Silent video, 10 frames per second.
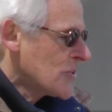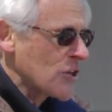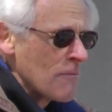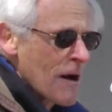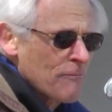
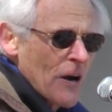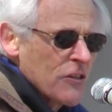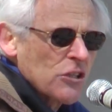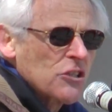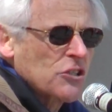So, my
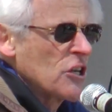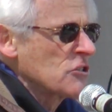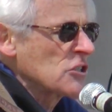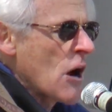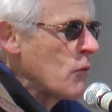brothers and
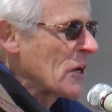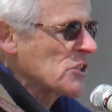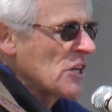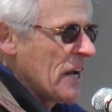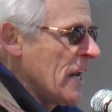sisters, I want
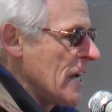to say